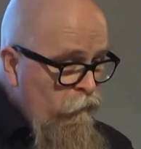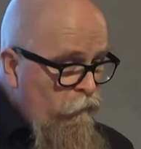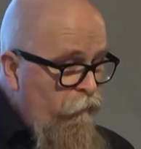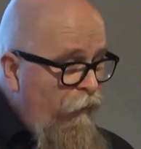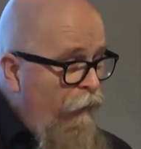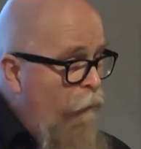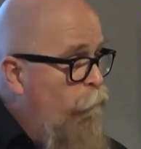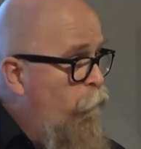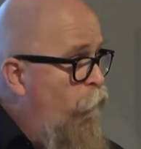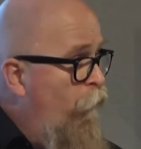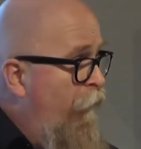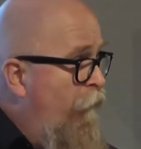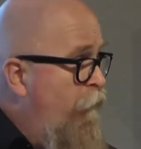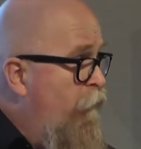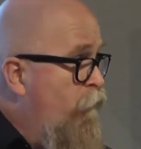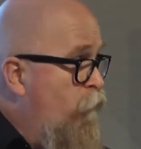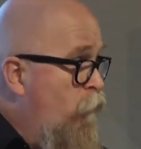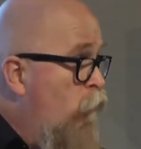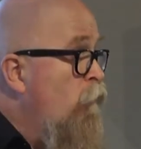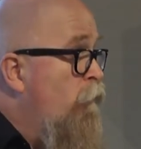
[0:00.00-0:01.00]
that brand
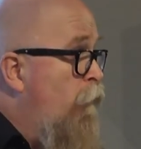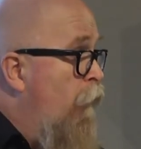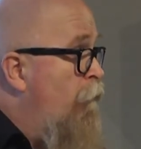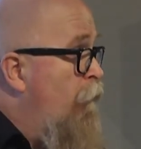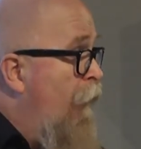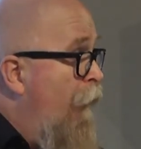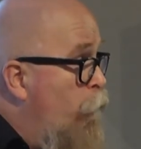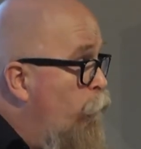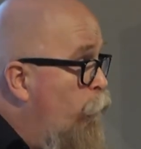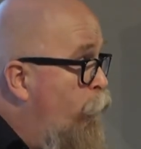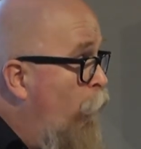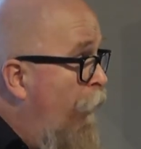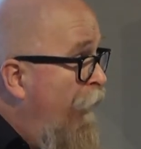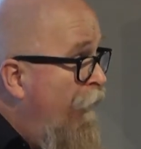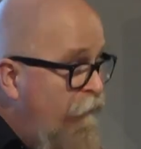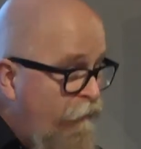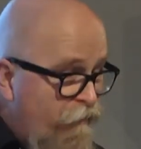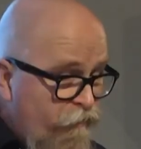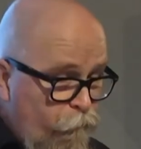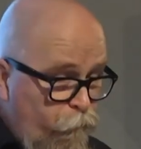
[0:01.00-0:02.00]
is good, that
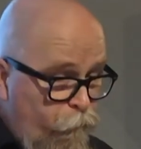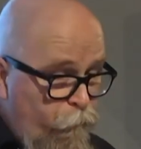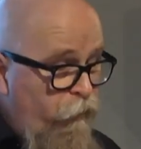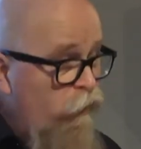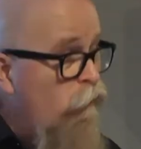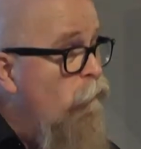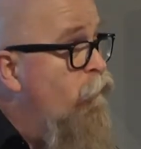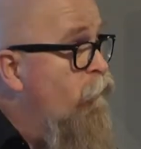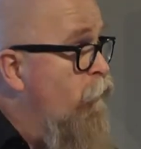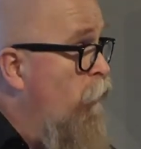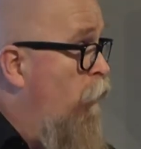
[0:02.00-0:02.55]
brand is built